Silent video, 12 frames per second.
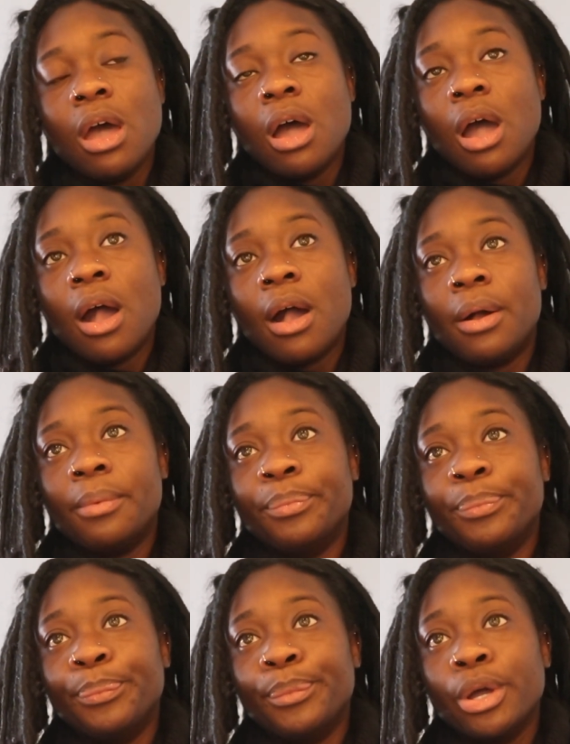
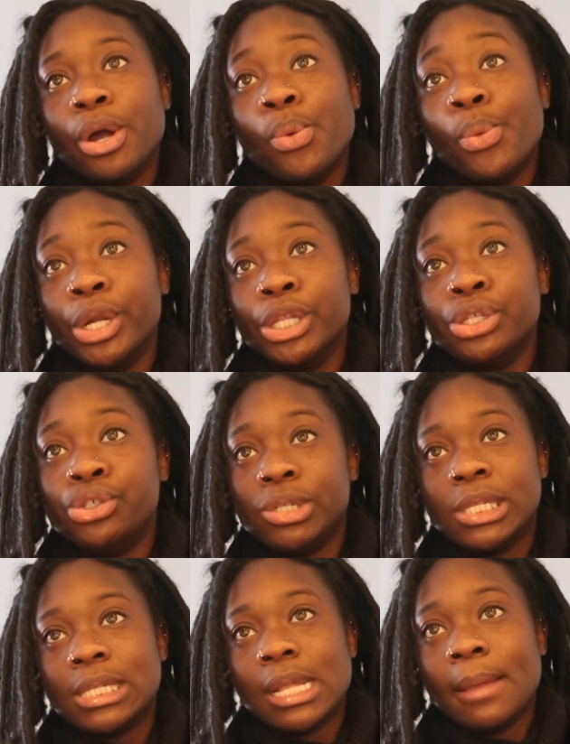One of the
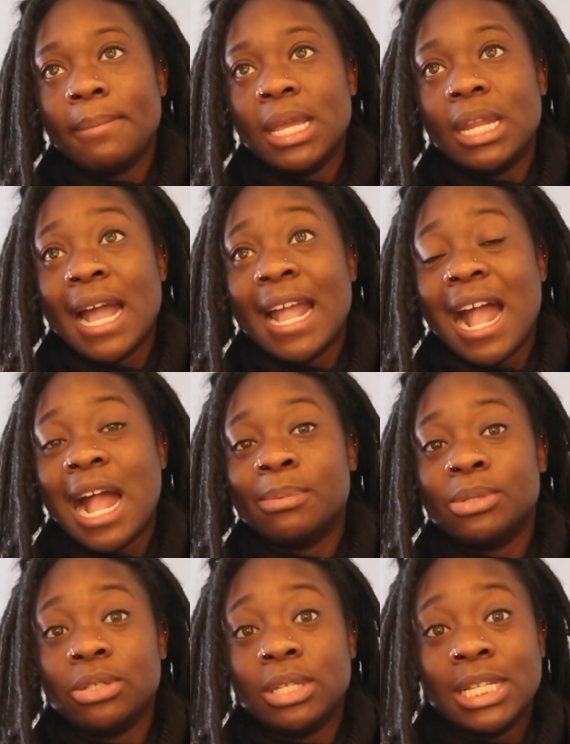juices that I made, I
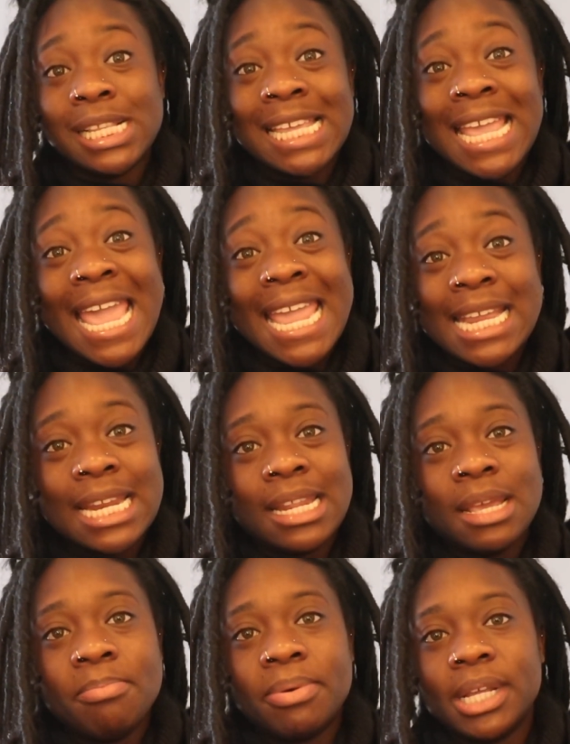absolutely hated
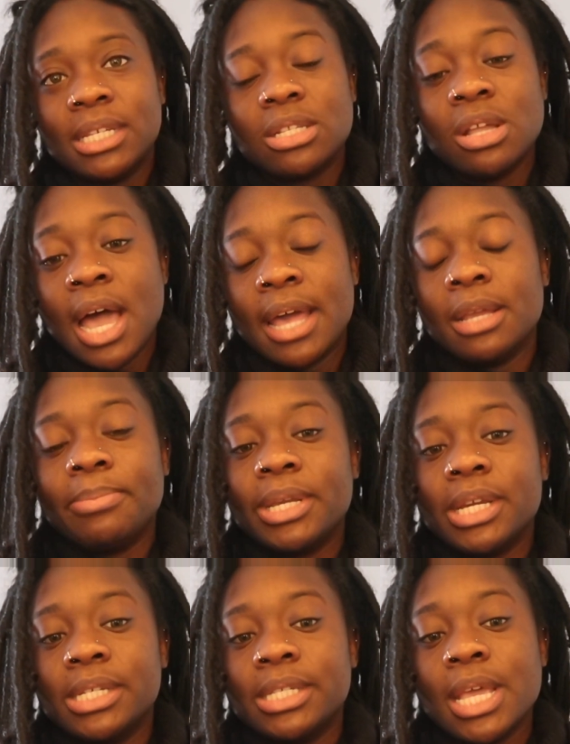it, but I still had it
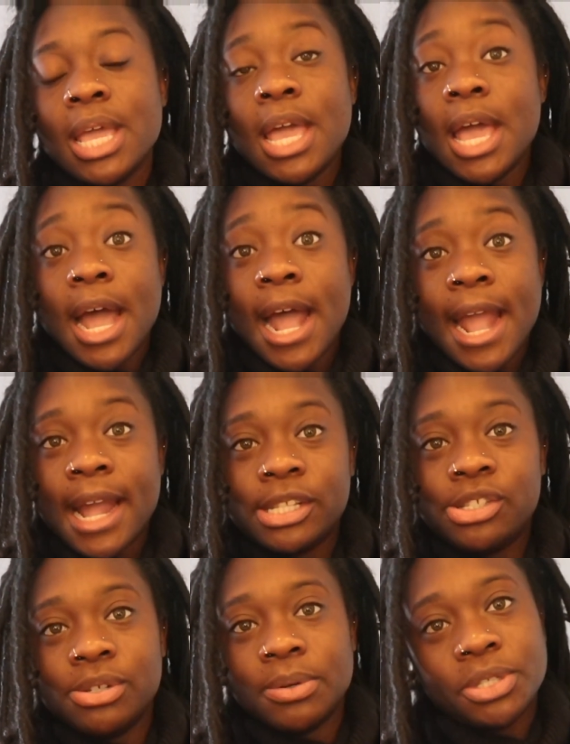because I had
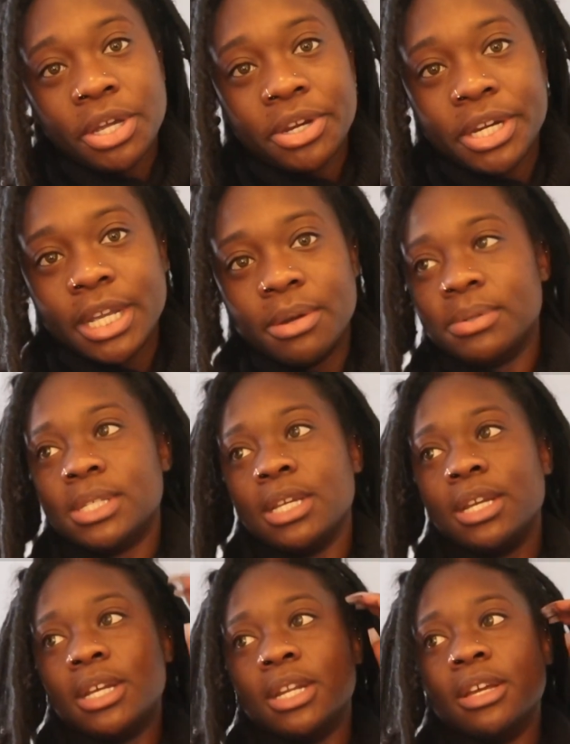to. I was hungry. I
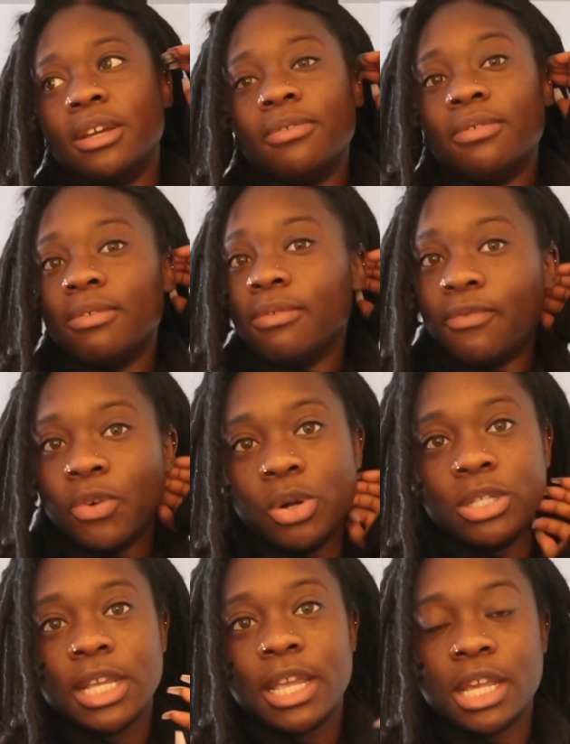wasn't gonna
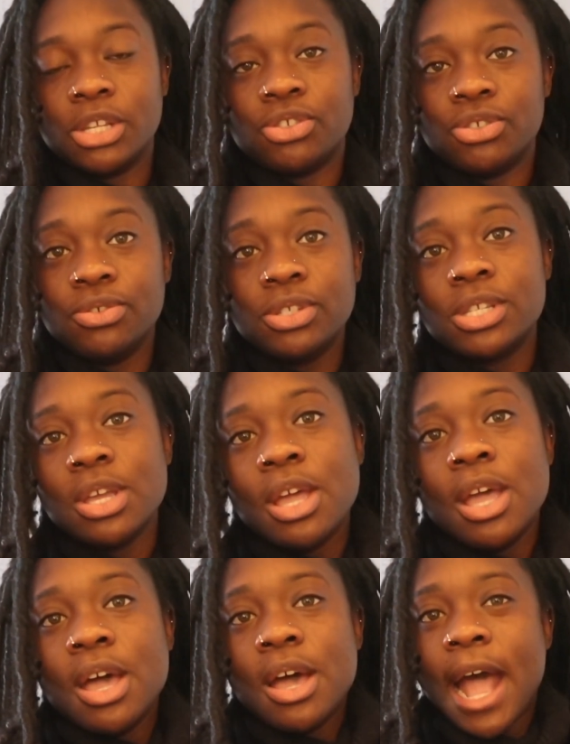fold and get juice.
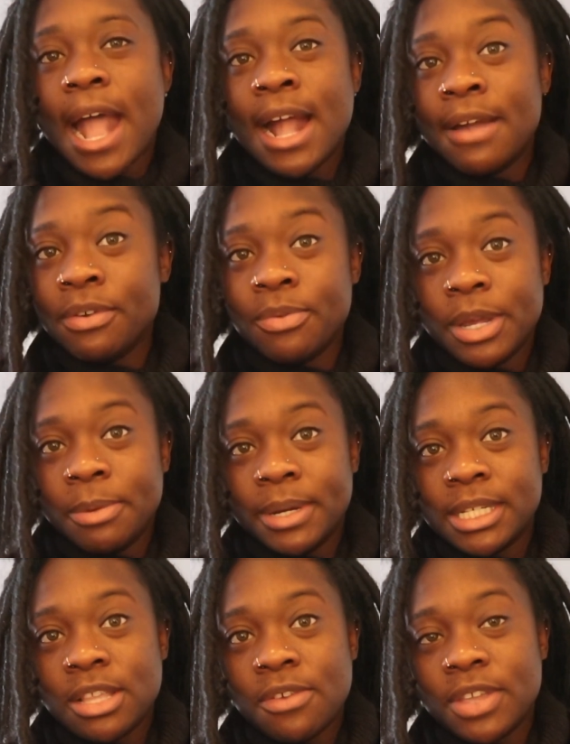I haven't weighed
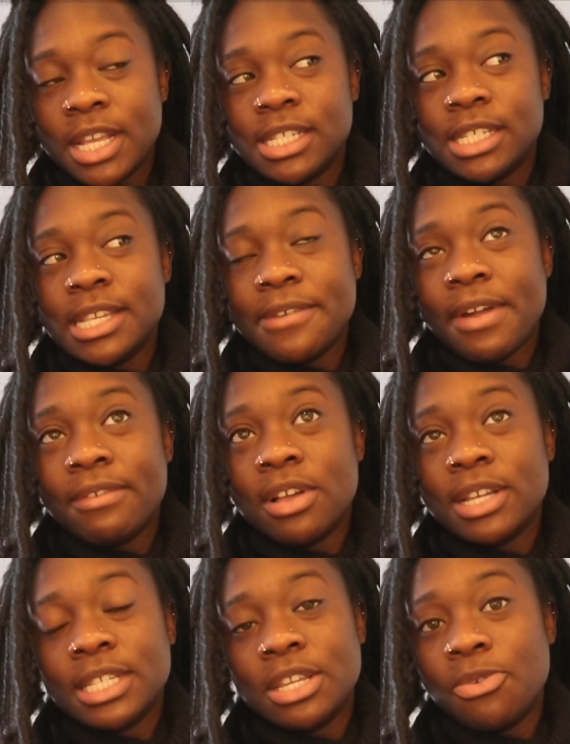myself yet to see if I've
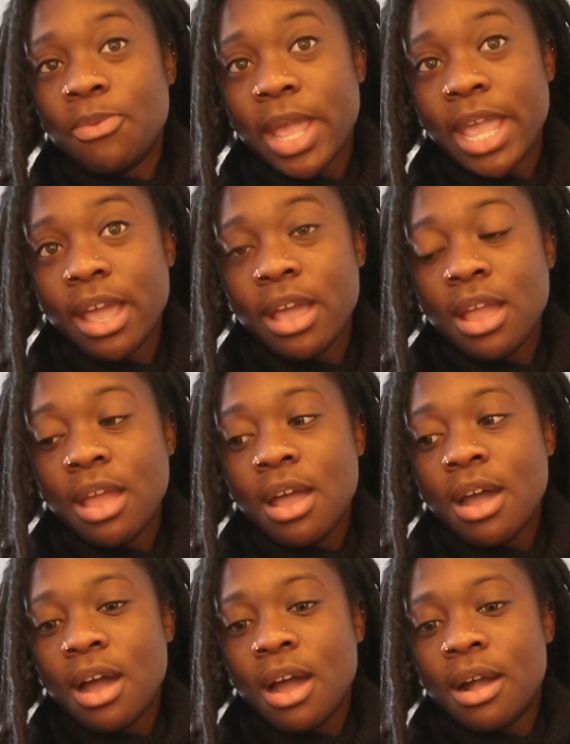lost any weight.
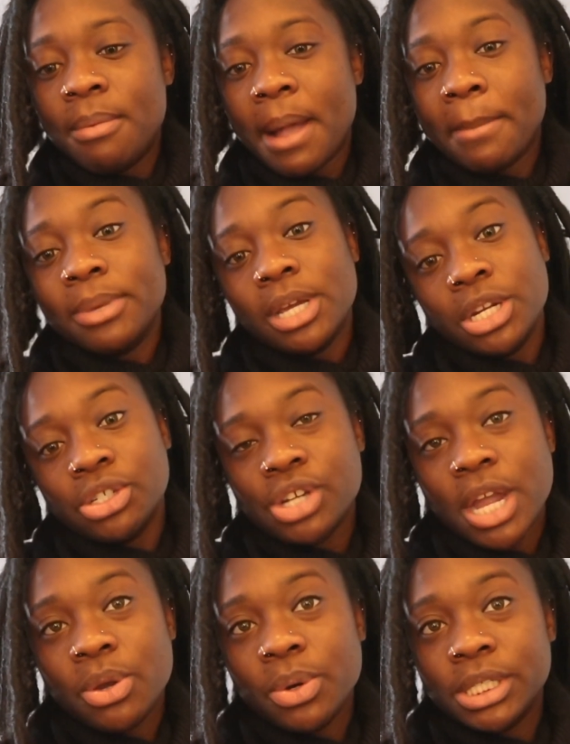I'm gonna
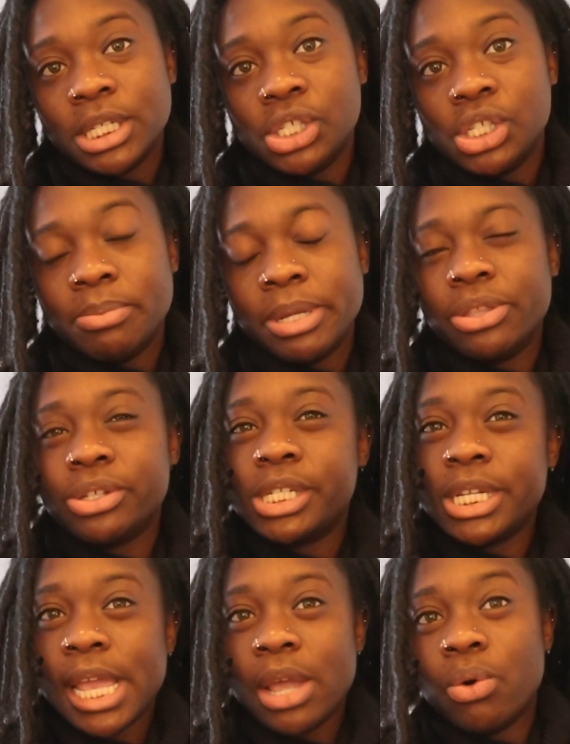try going to the gym either
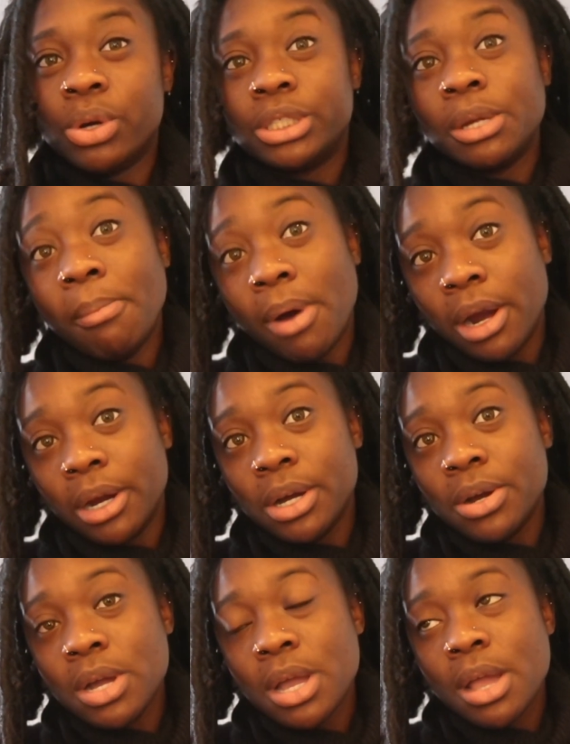today or
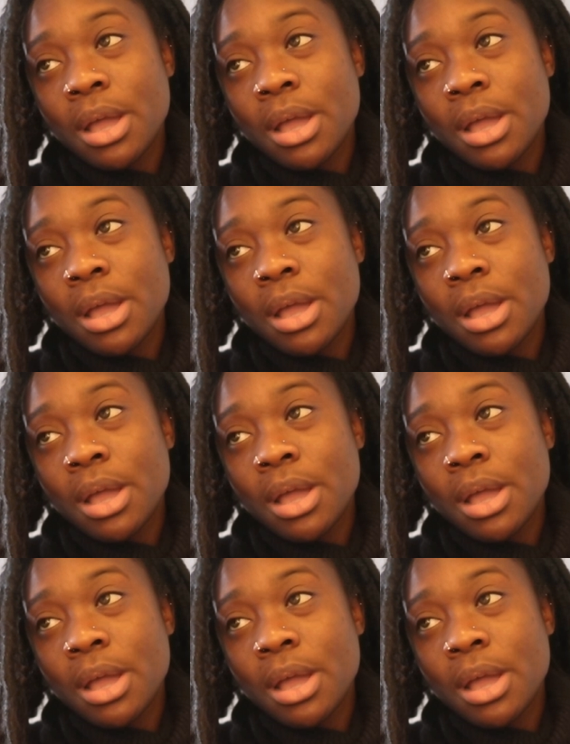tomorrow.